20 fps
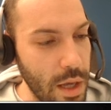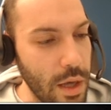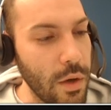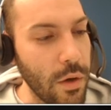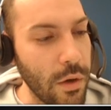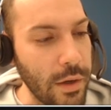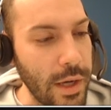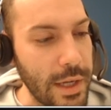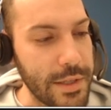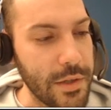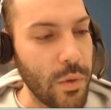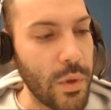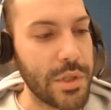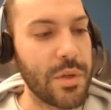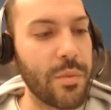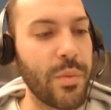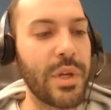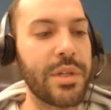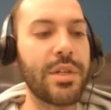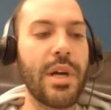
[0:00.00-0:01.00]
Last
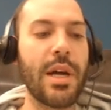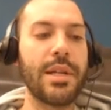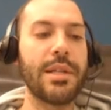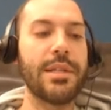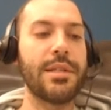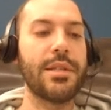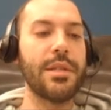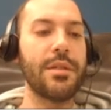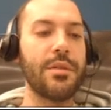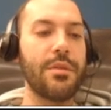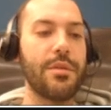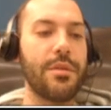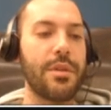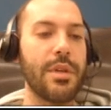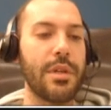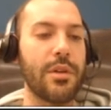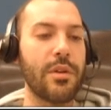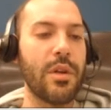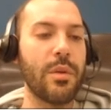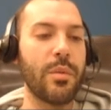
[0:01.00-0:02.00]
question by Johnny C. Do you
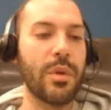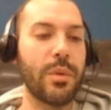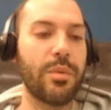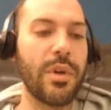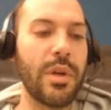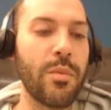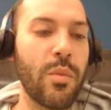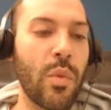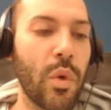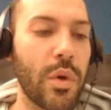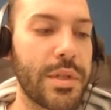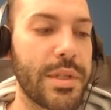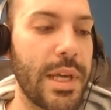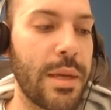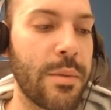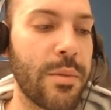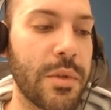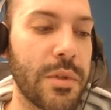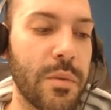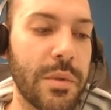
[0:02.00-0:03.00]
think you're able to play more
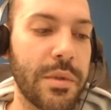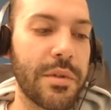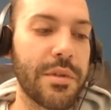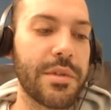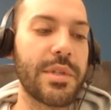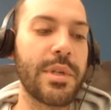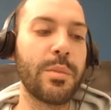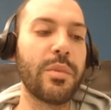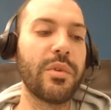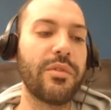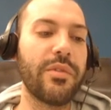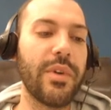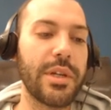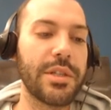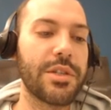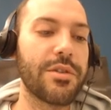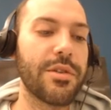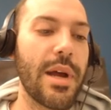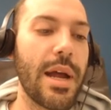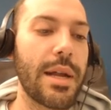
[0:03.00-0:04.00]
tables with your simplified
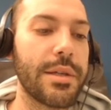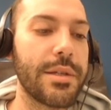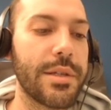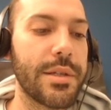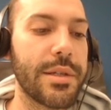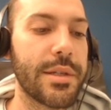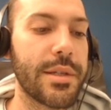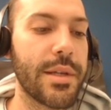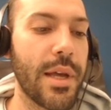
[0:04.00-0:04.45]
strategies?